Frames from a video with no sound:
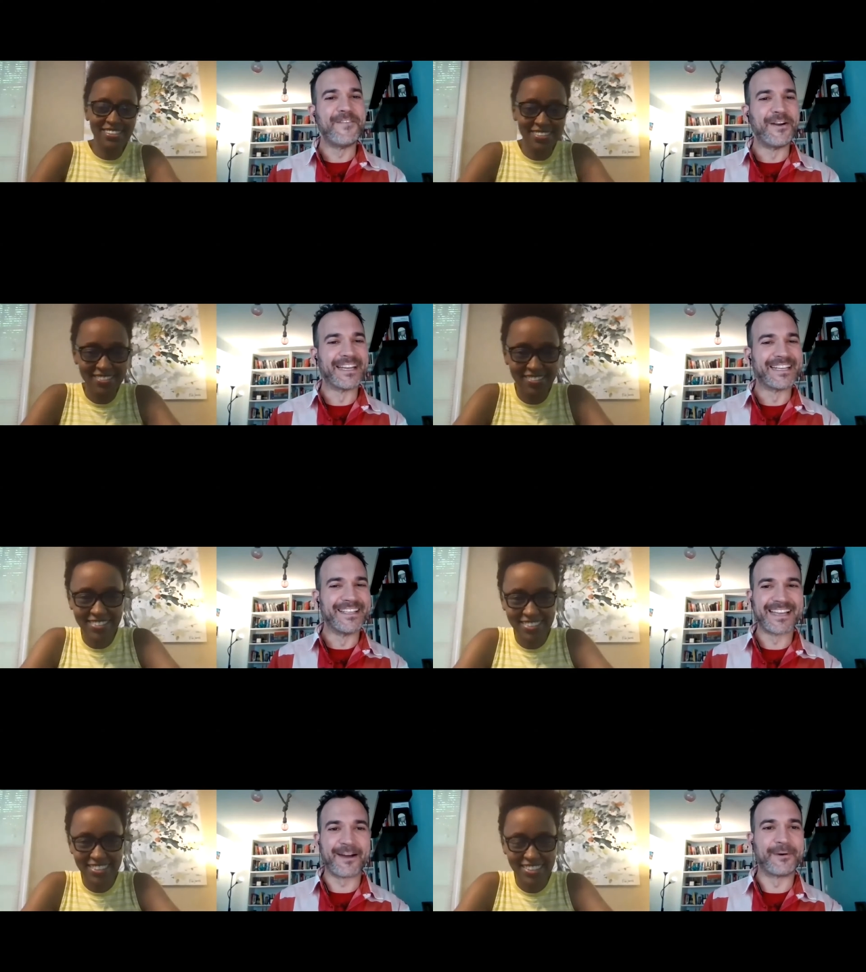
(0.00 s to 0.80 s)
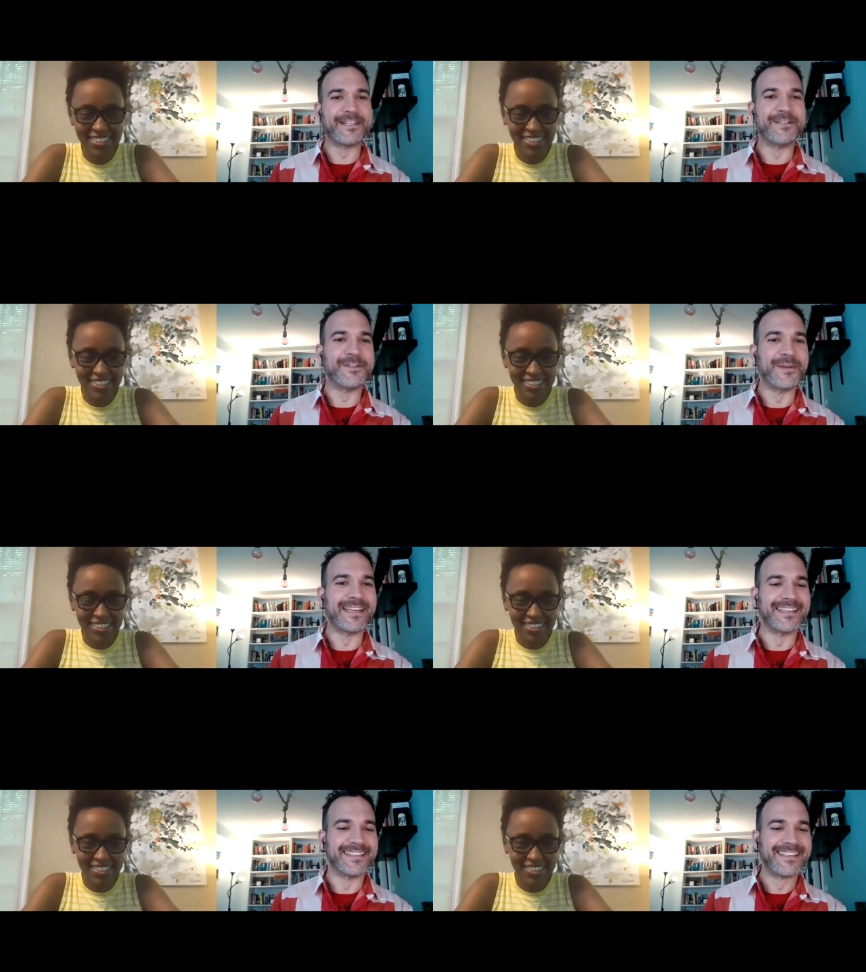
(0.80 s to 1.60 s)
Speaker 1: Very good. How are you
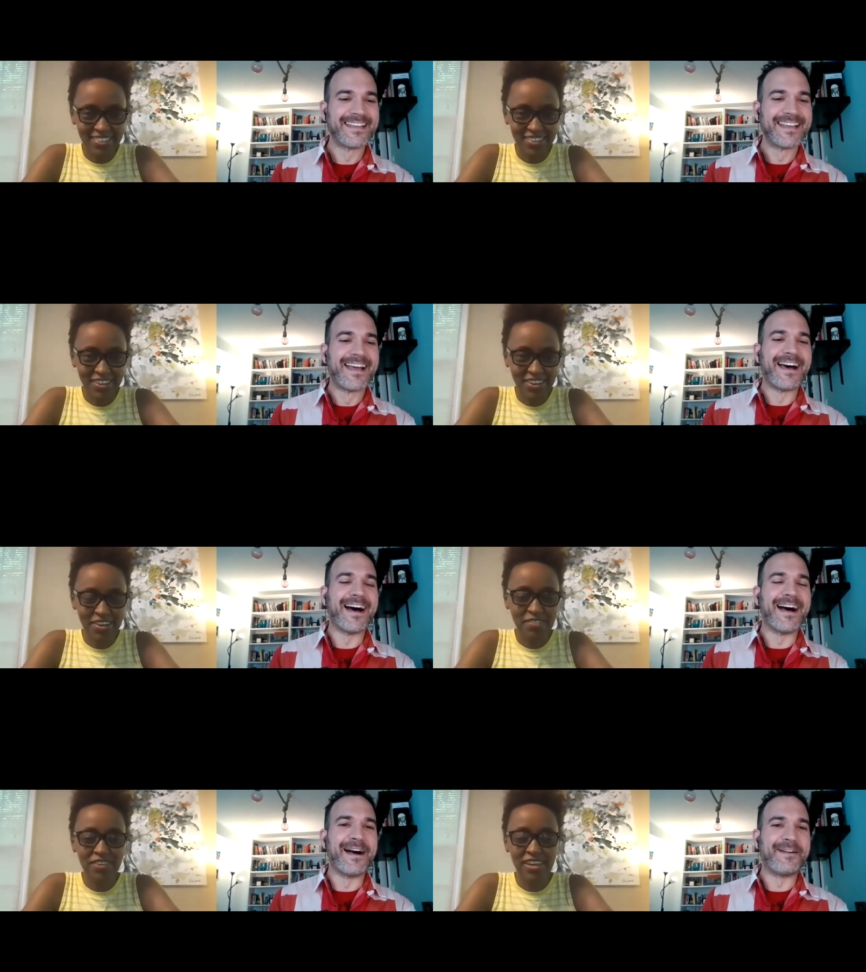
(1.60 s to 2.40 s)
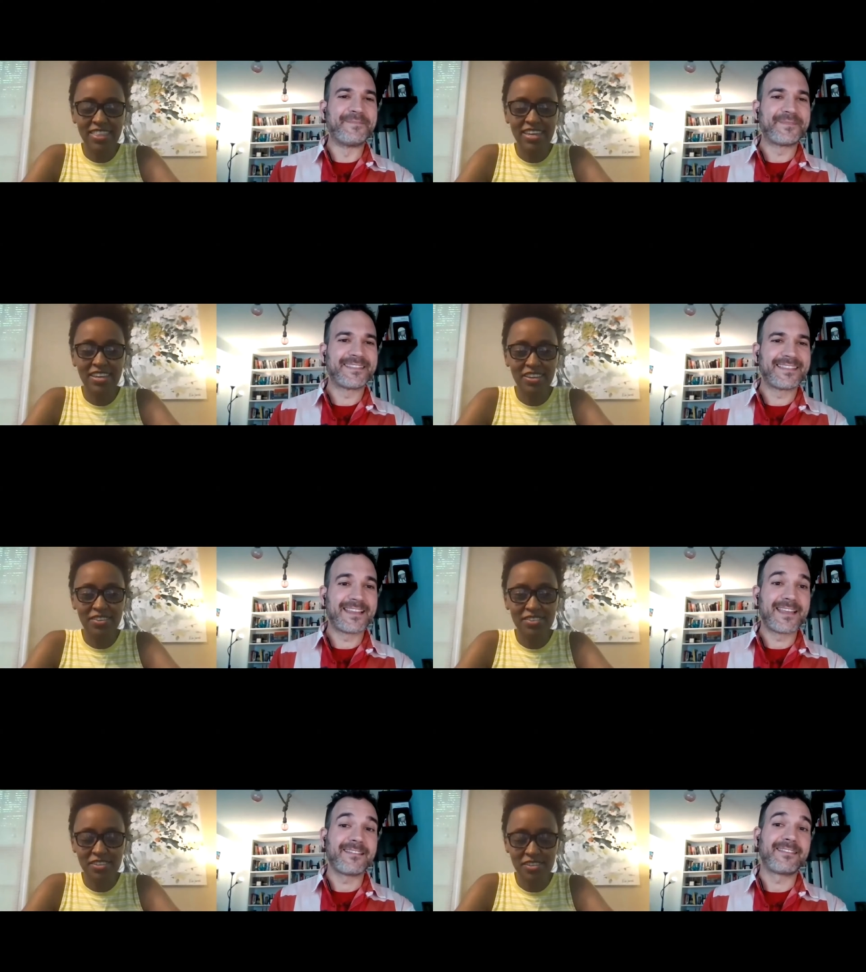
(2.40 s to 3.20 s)
doing?
Speaker 2: Oh, I'm fine. Uh, thank you. It's
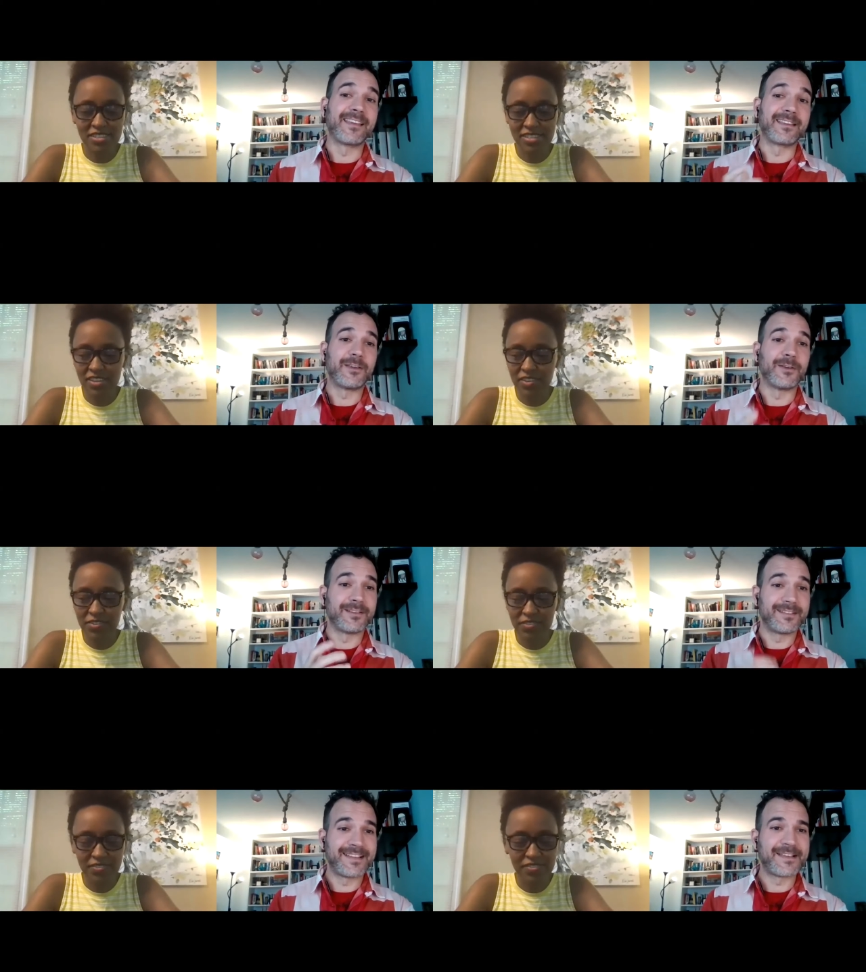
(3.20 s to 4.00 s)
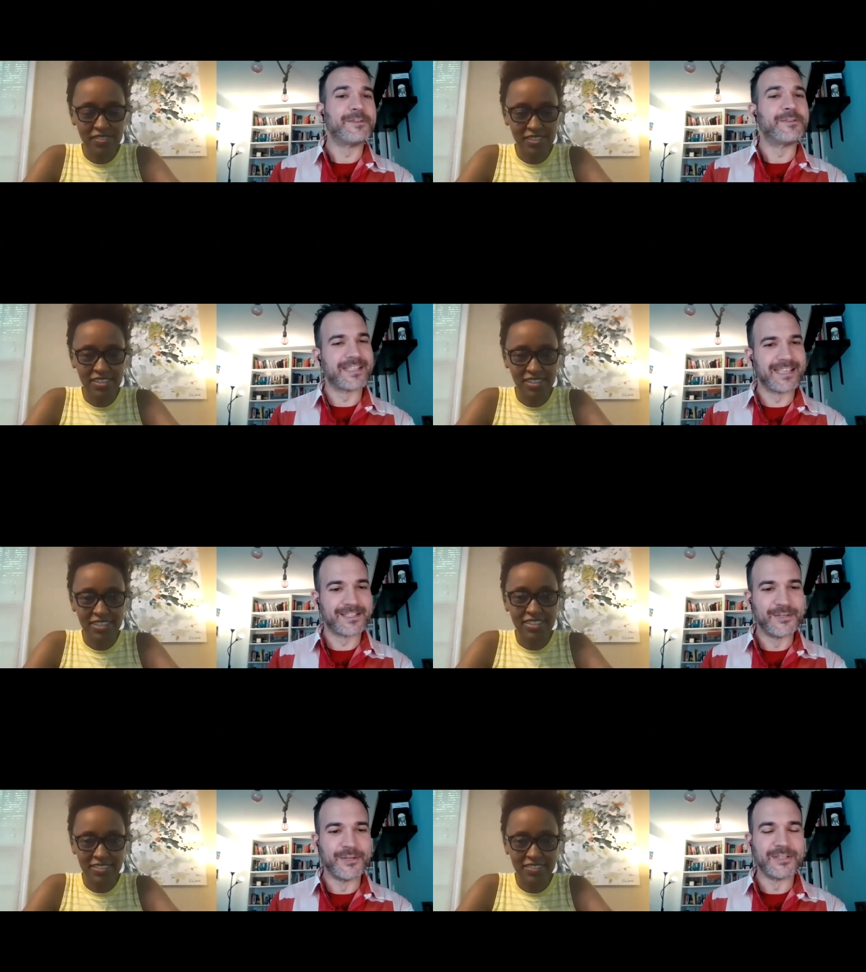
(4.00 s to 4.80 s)
good to see thank you. Thank
Speaker 1: you. Good to see you
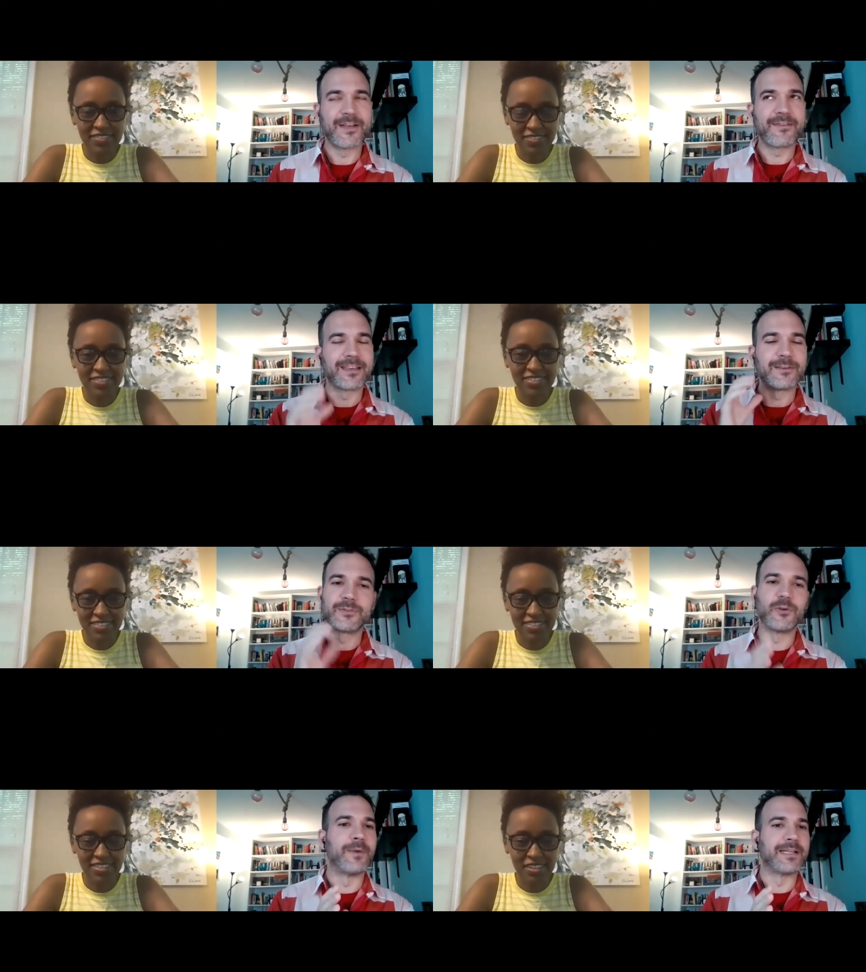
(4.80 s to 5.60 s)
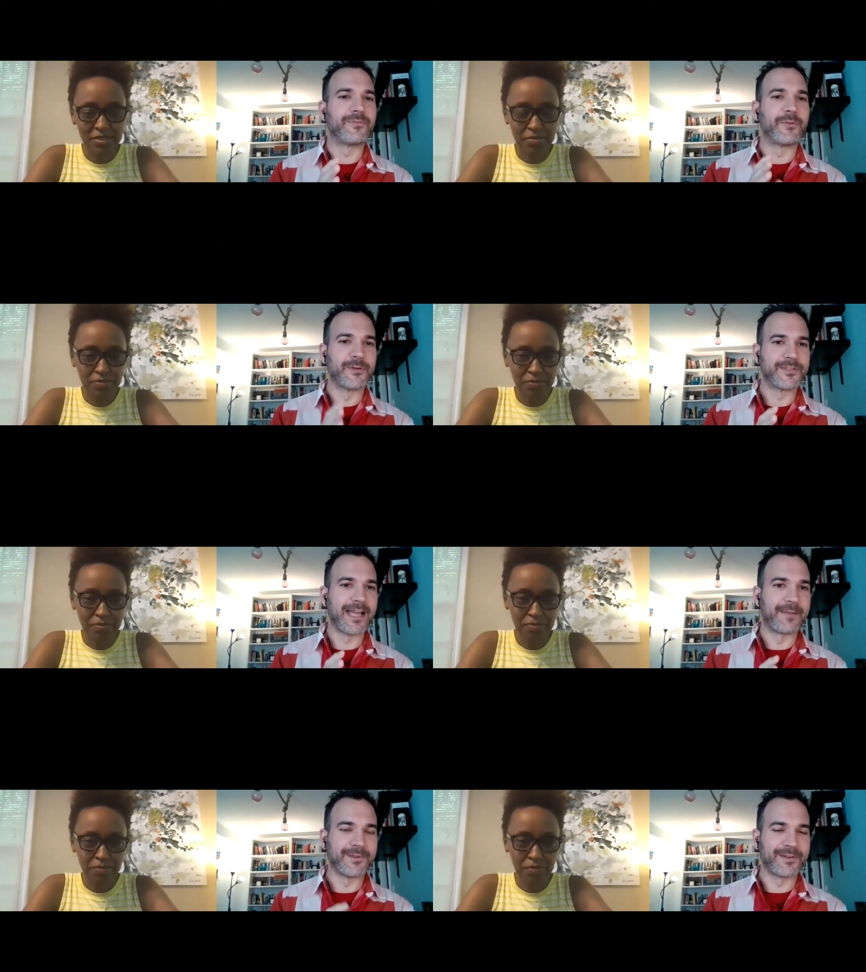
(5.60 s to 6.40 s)
too. Thank you so much for your
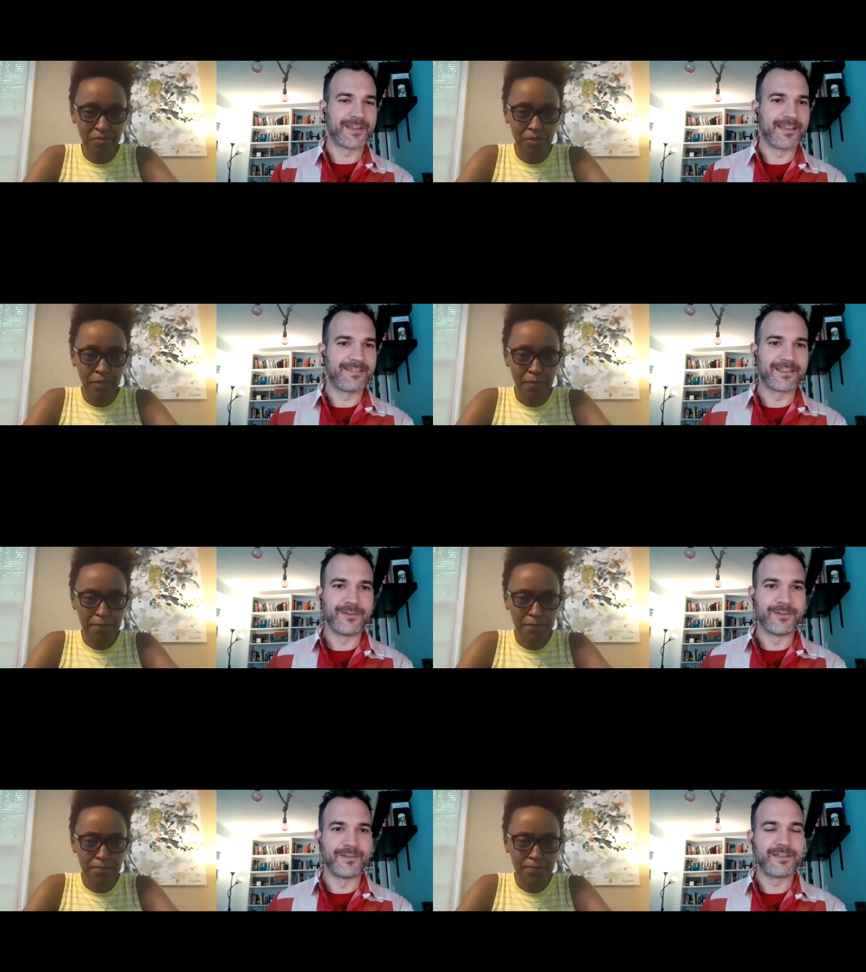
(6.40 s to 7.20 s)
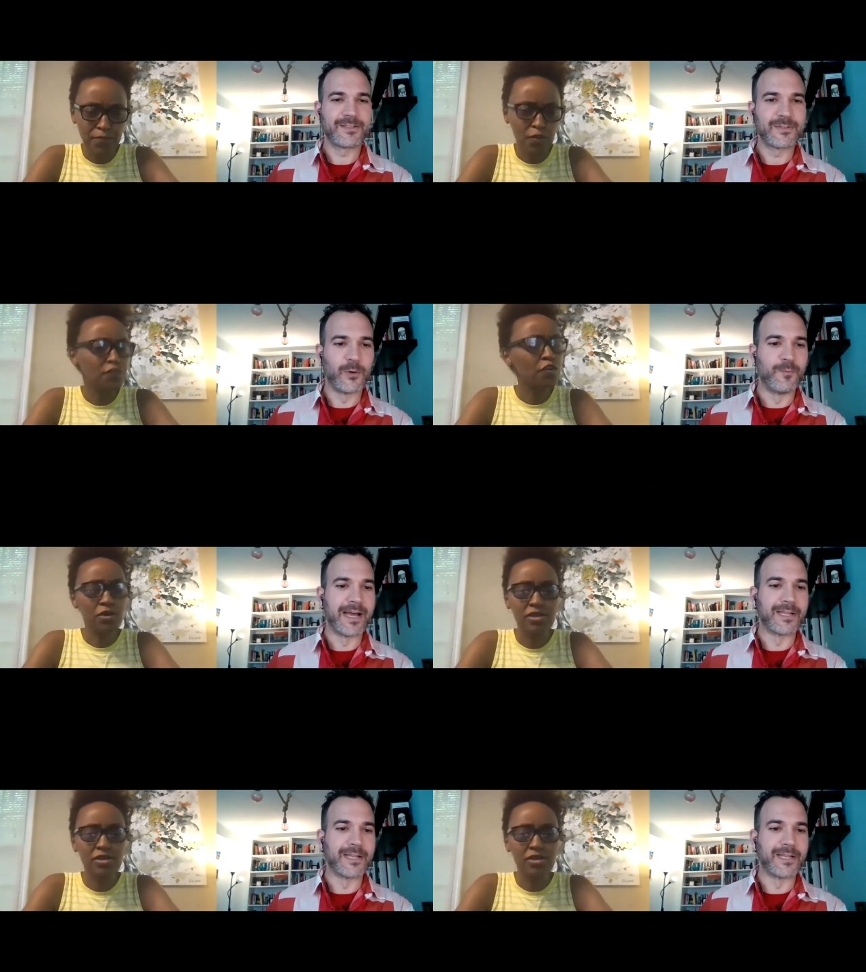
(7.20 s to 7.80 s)
time. Okay. Thank you so